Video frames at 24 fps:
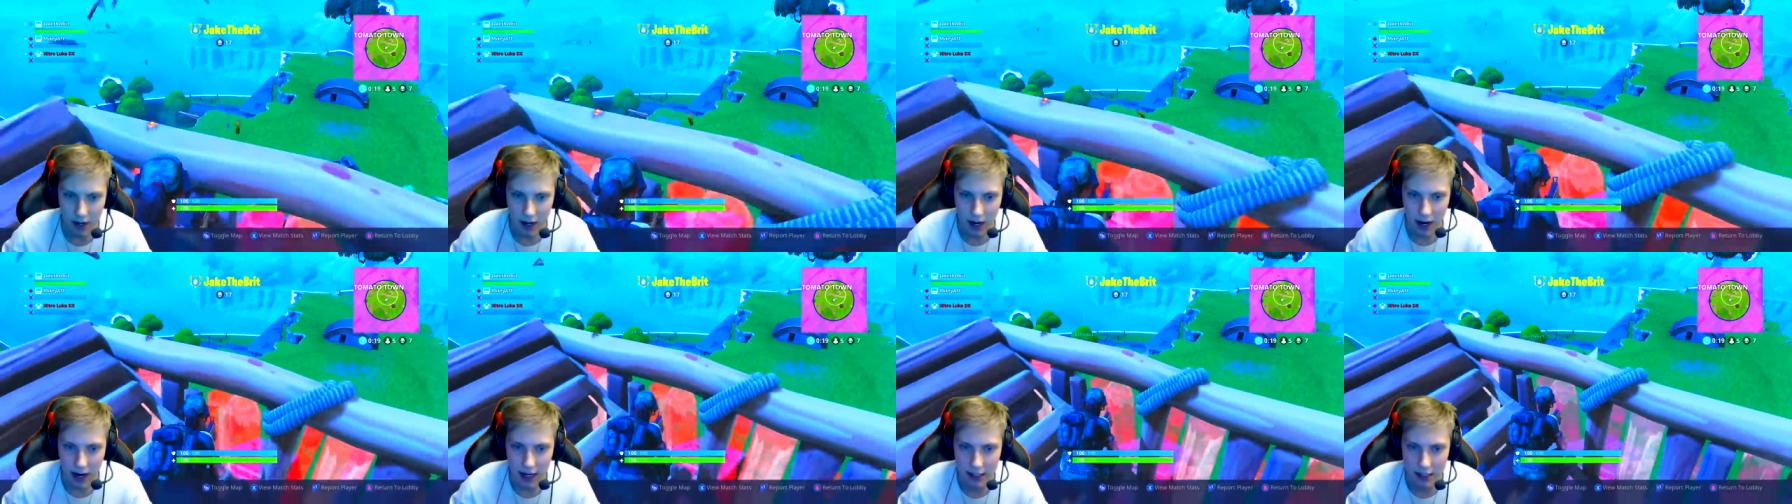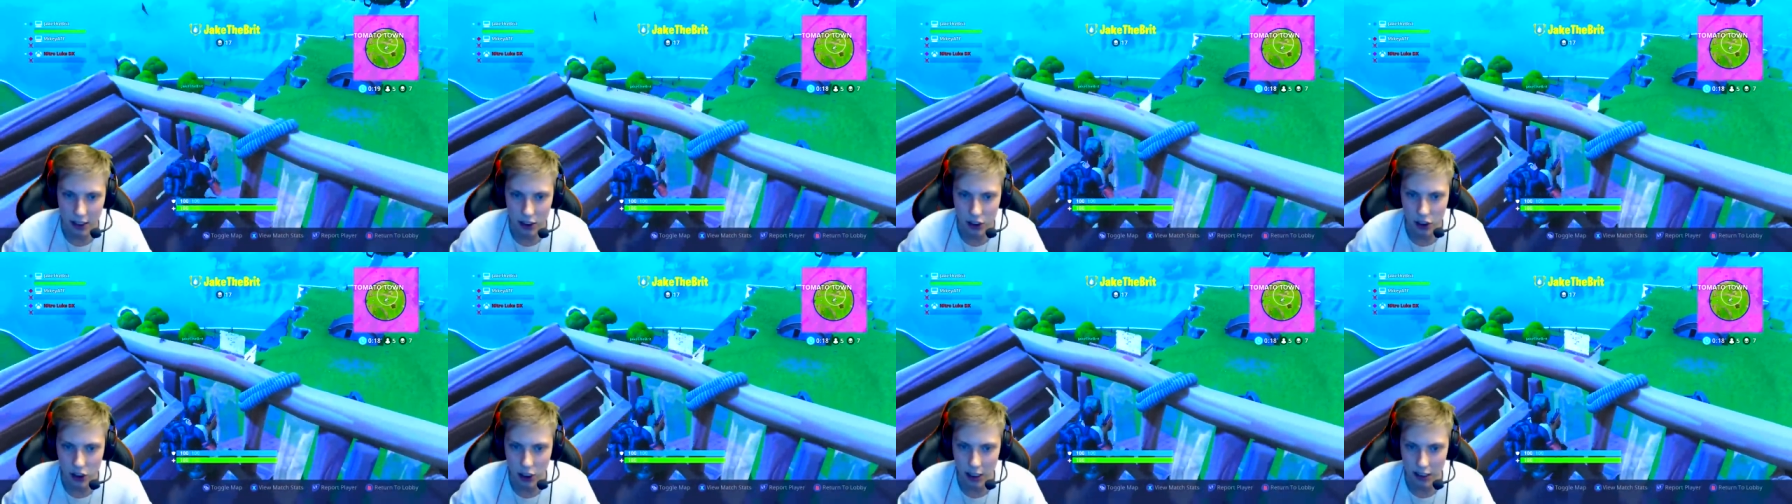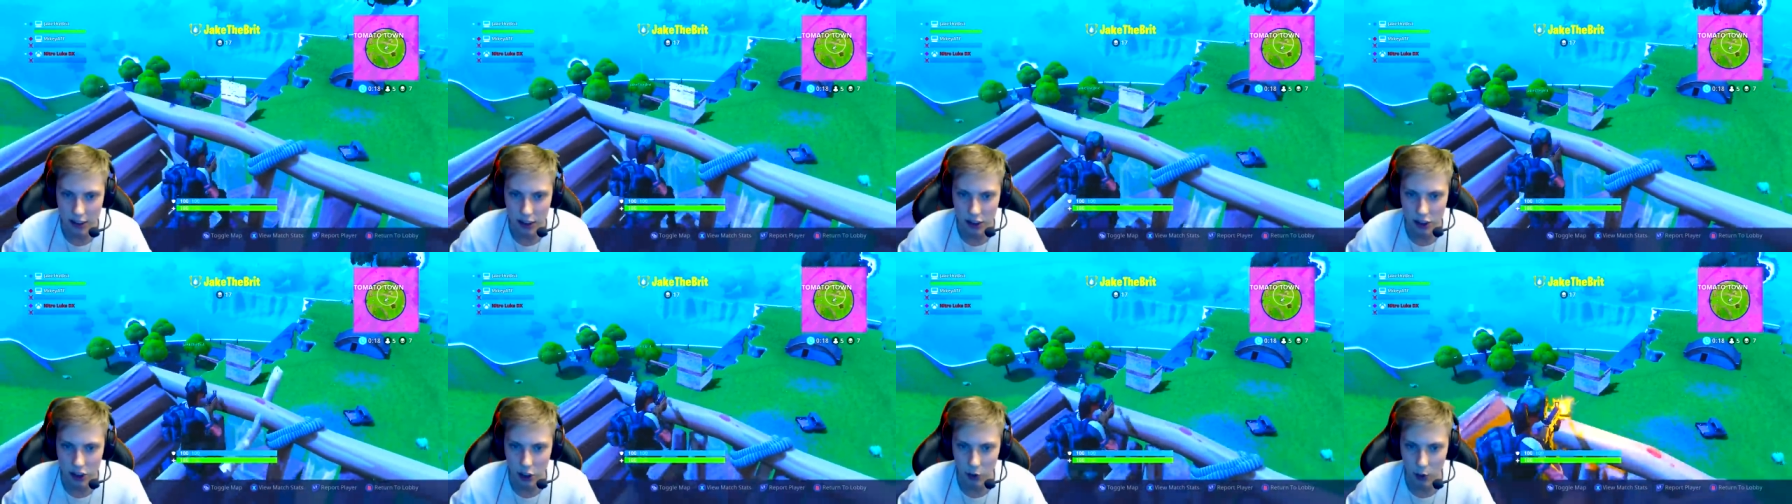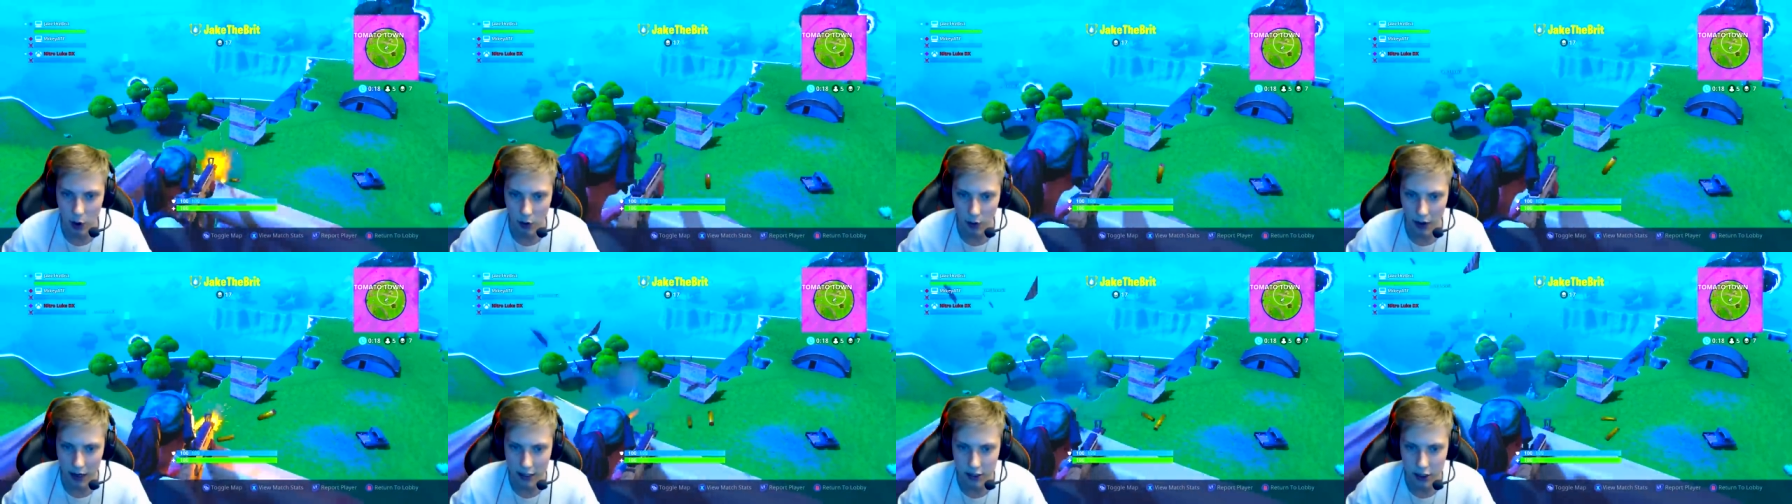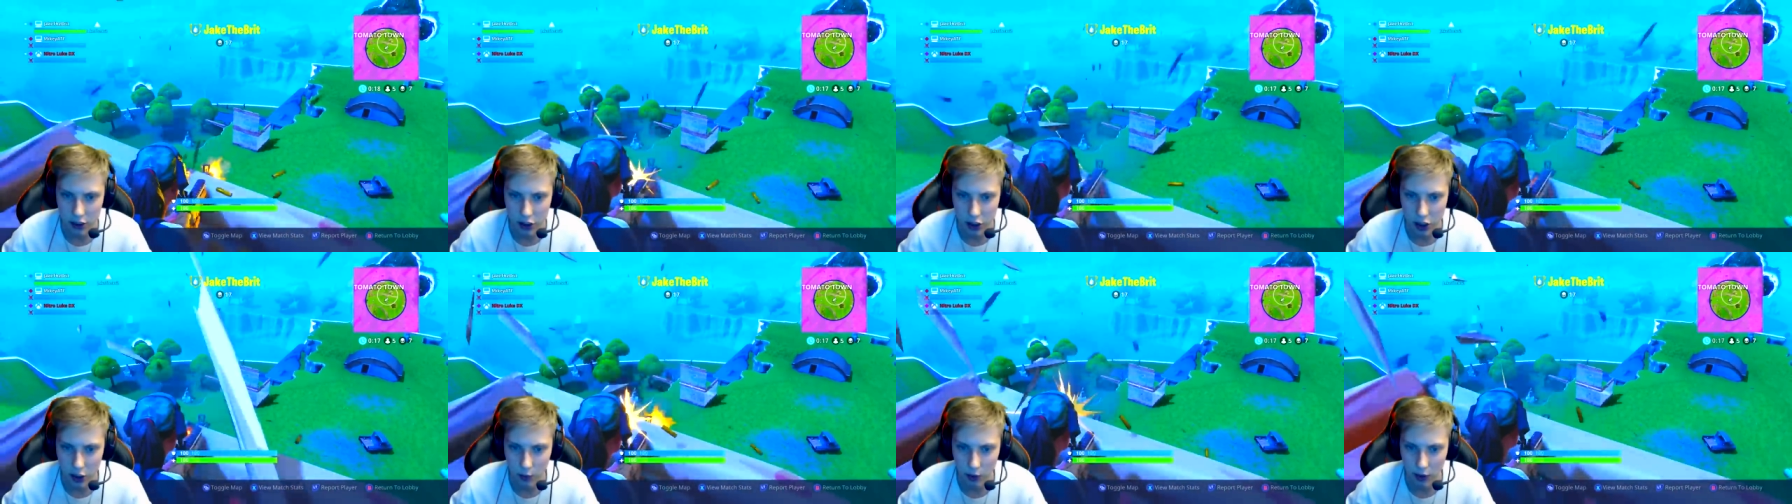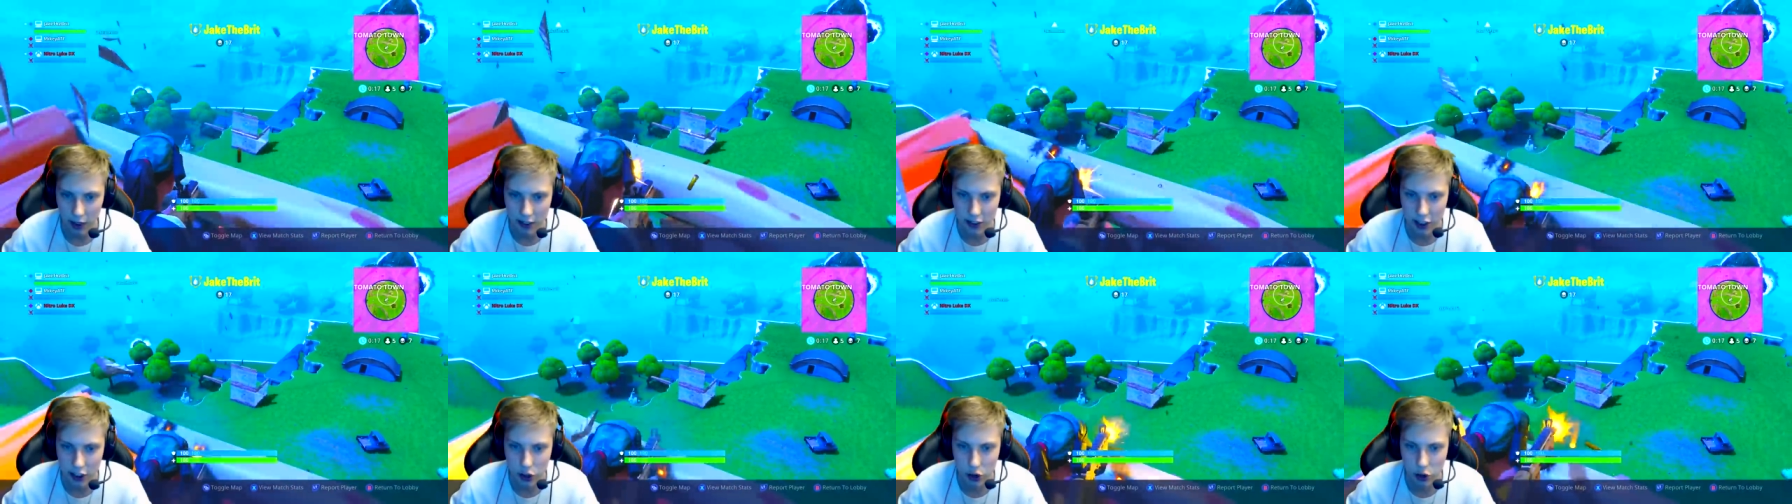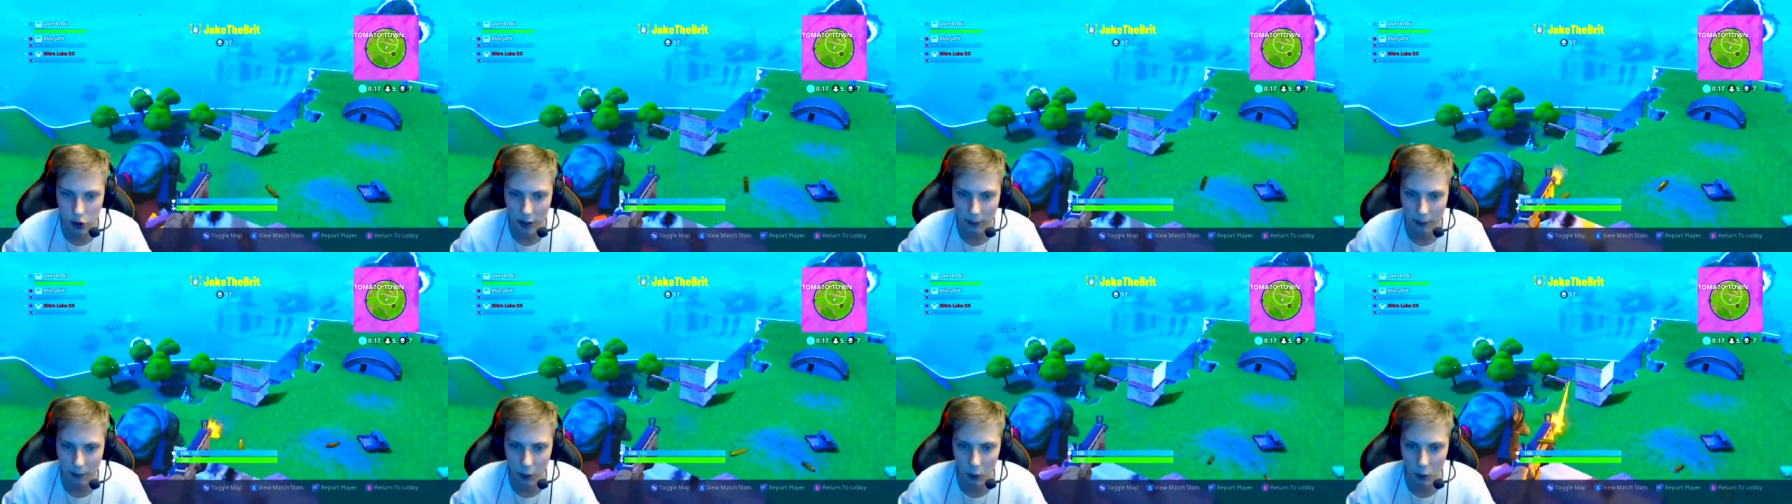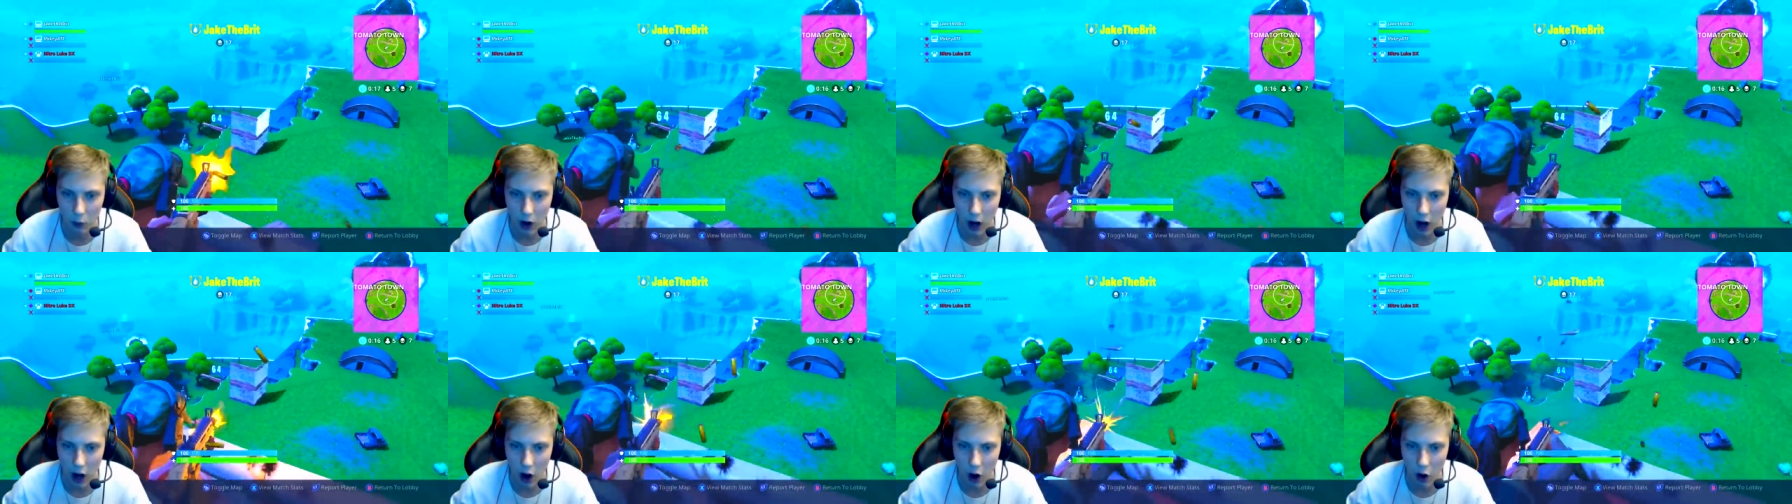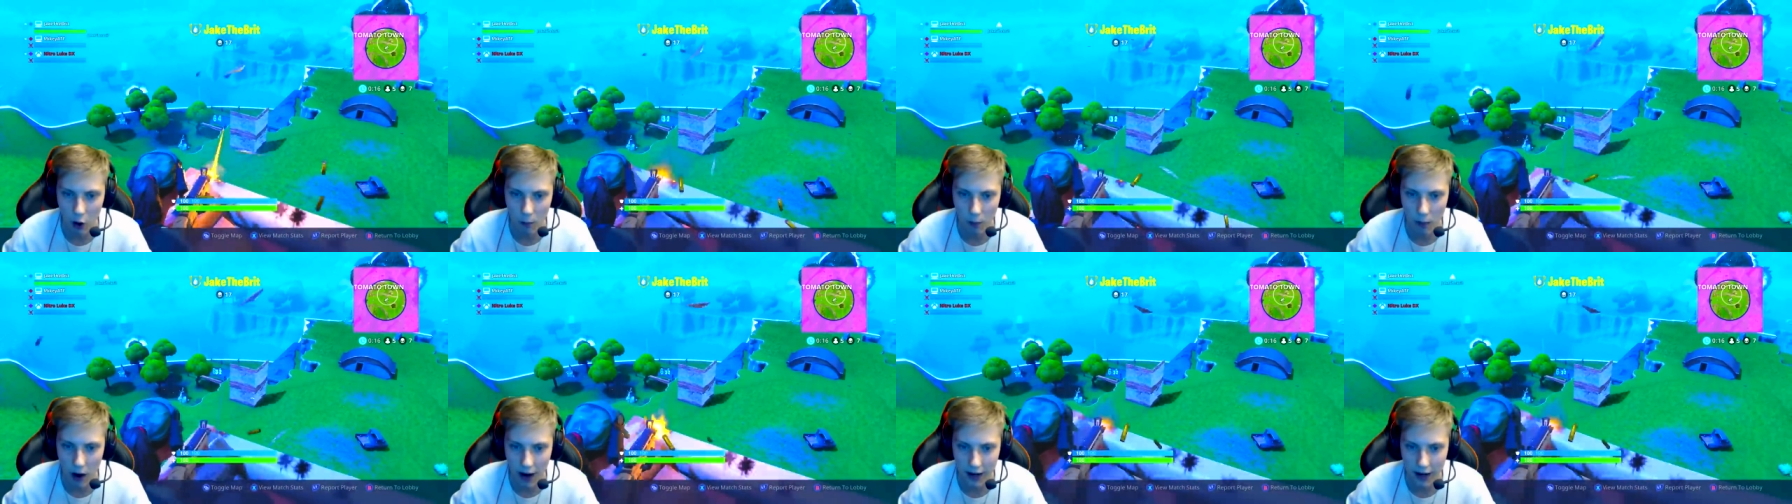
It's a it's a duo. It's a duo. There's a triple. Oh my